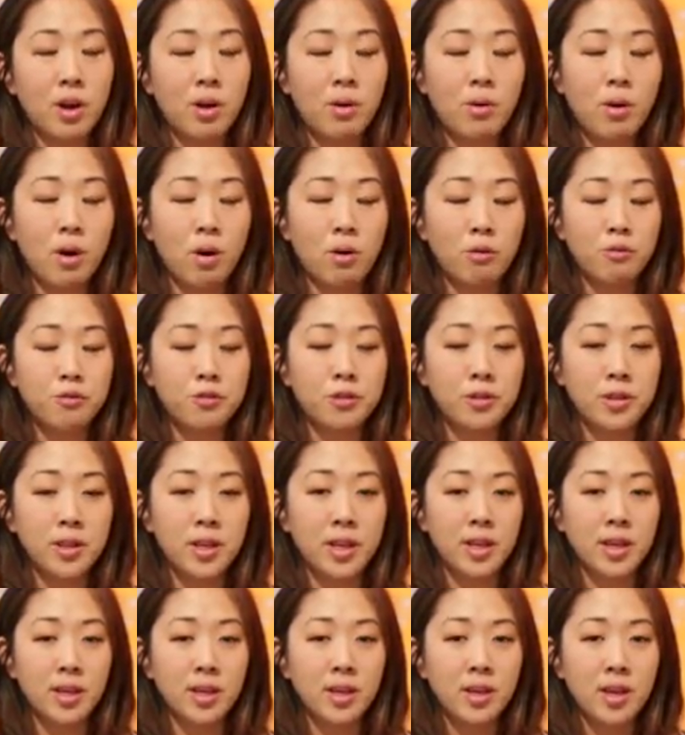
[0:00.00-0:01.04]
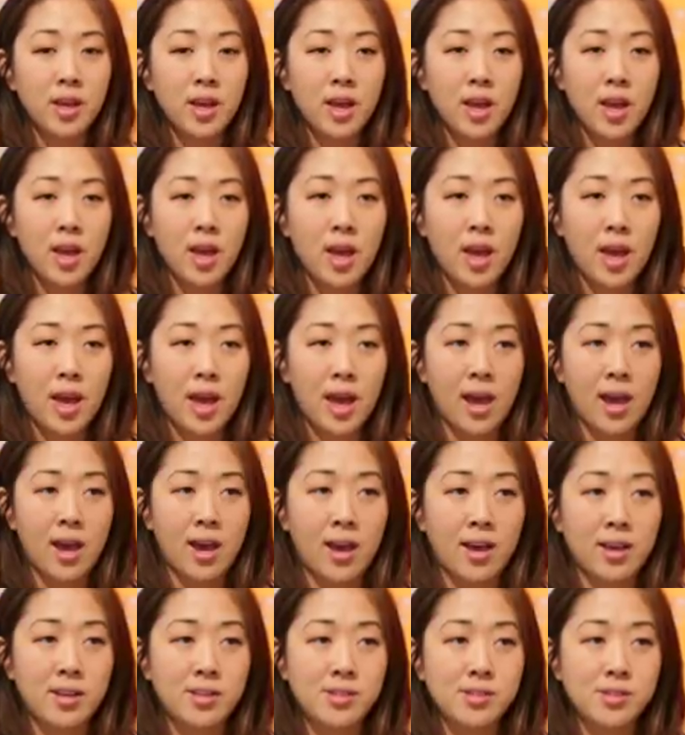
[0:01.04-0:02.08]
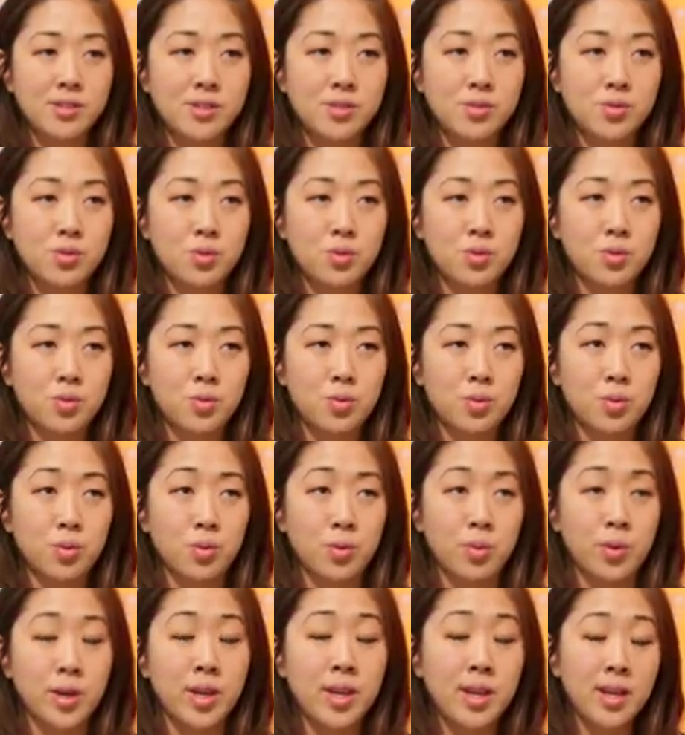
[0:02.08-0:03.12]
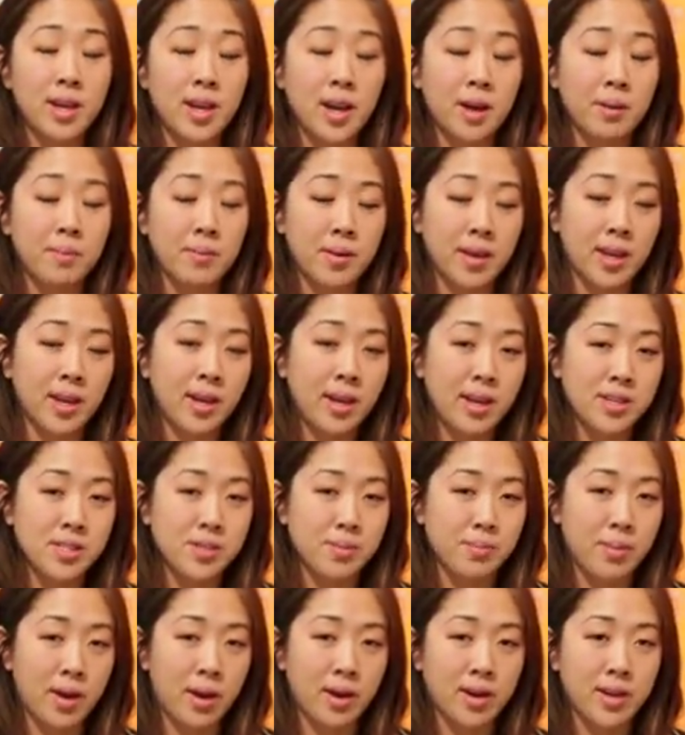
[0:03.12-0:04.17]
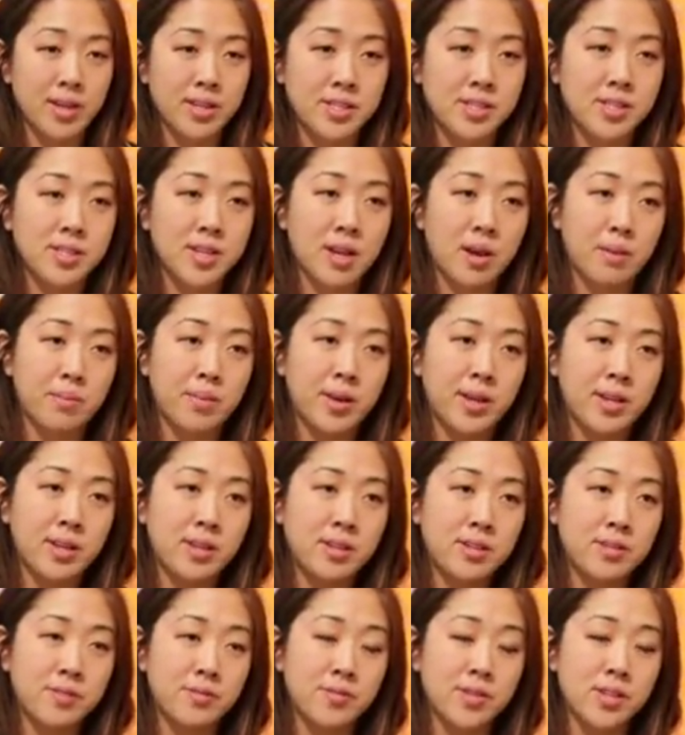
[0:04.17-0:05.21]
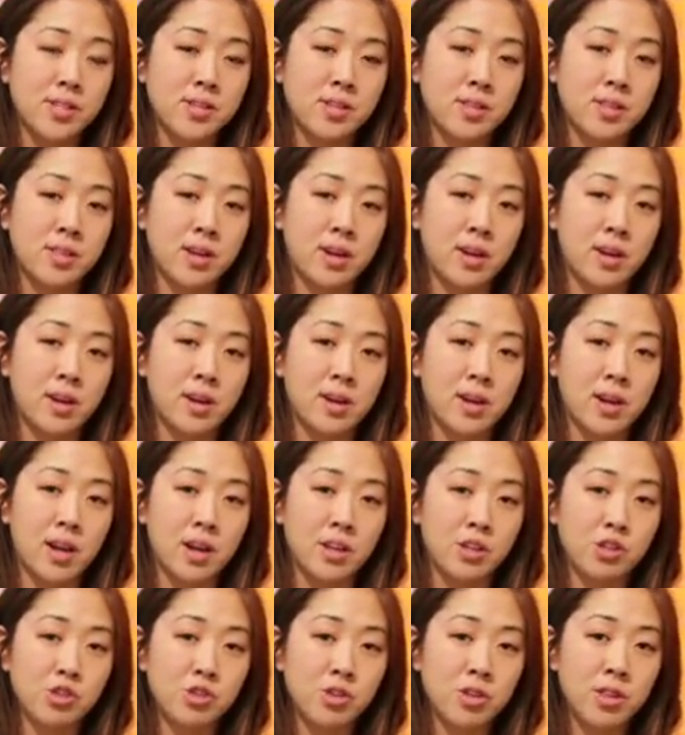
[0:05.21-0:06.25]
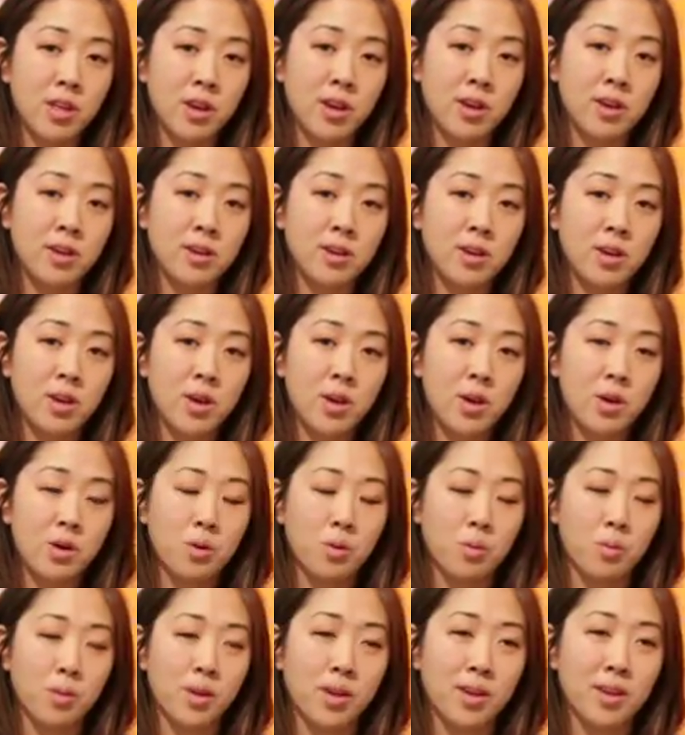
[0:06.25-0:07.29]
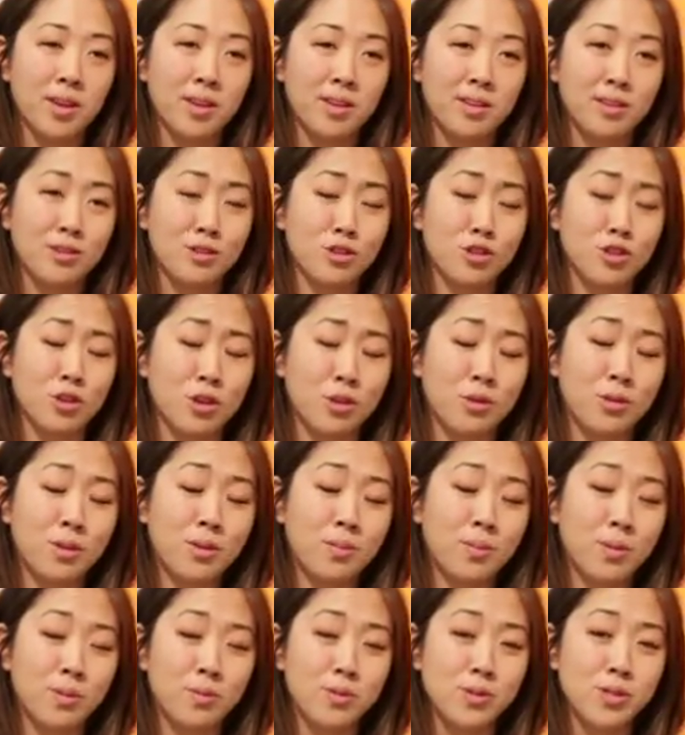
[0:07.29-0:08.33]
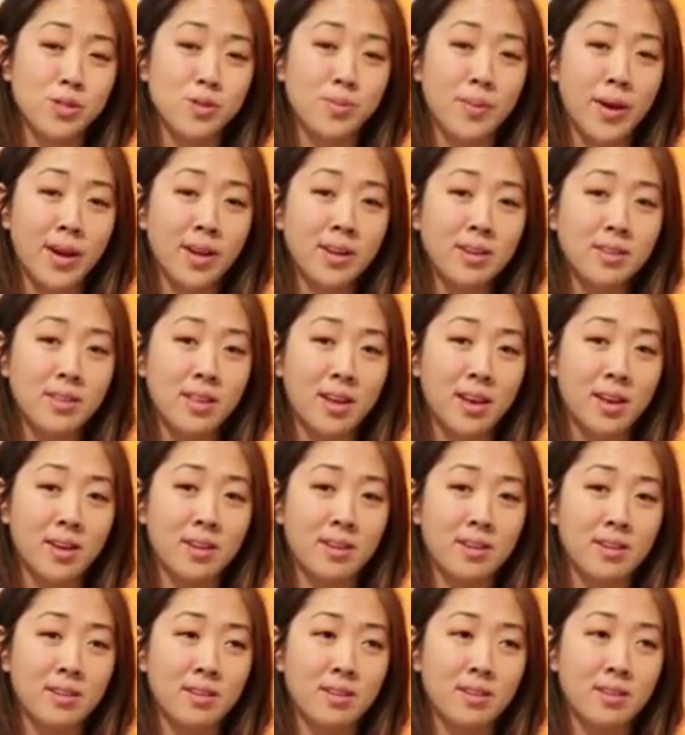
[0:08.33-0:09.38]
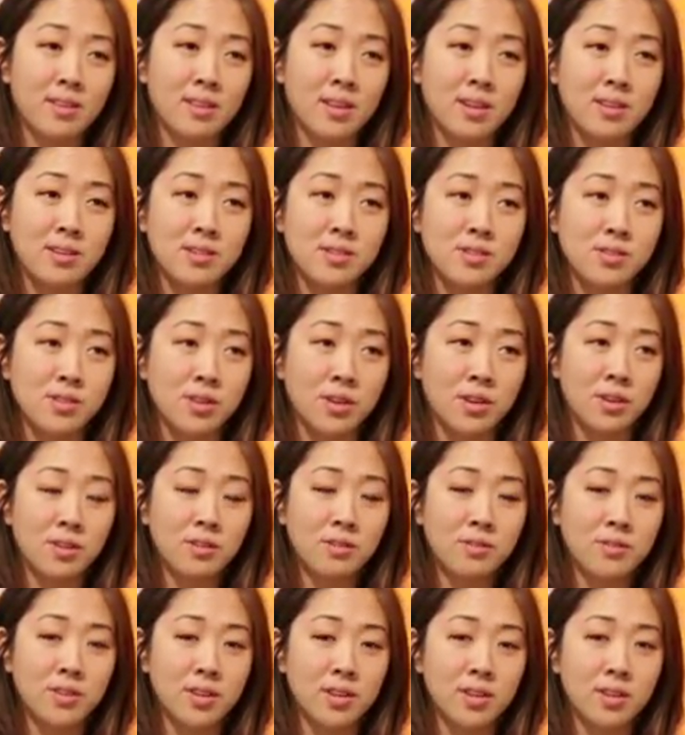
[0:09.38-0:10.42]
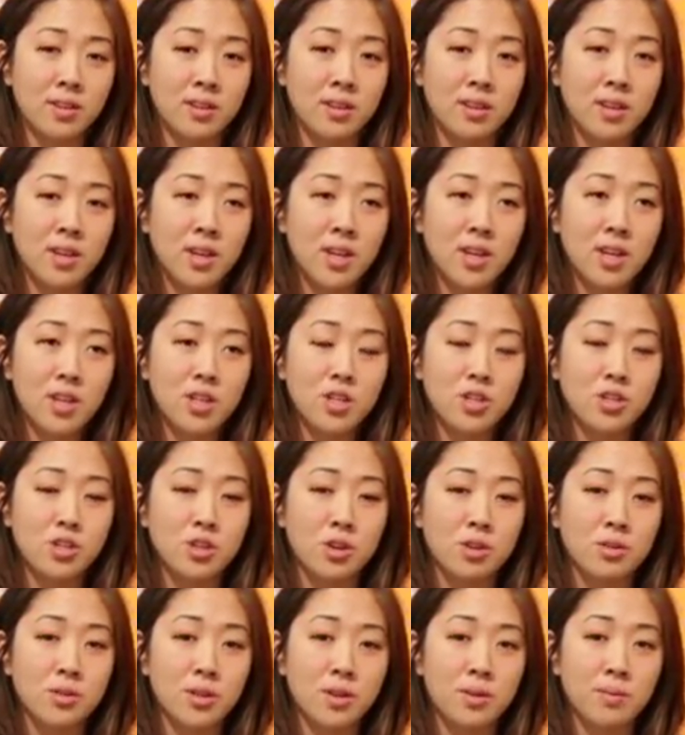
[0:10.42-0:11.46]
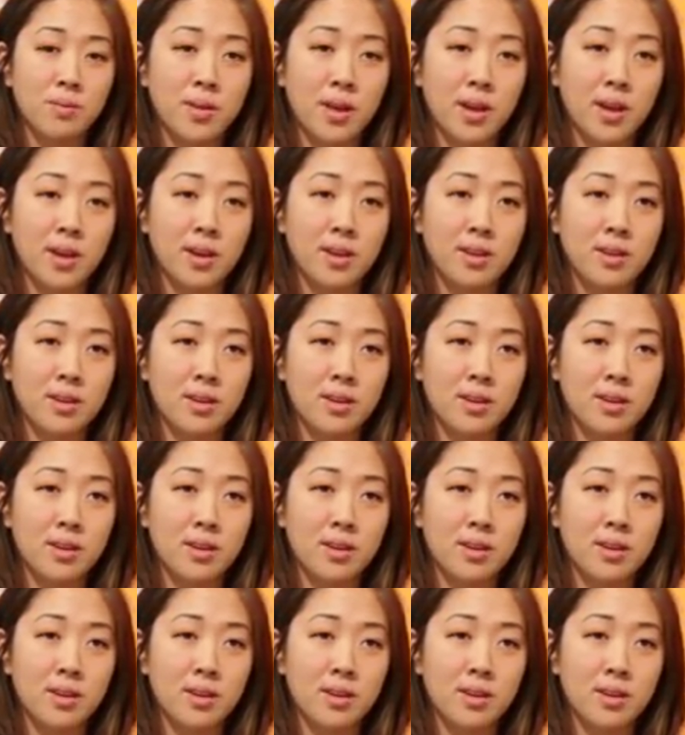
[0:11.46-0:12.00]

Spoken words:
hopefully as we come in, as Americans come in to visit their country, that we can show them the respect that they deserve and show them that,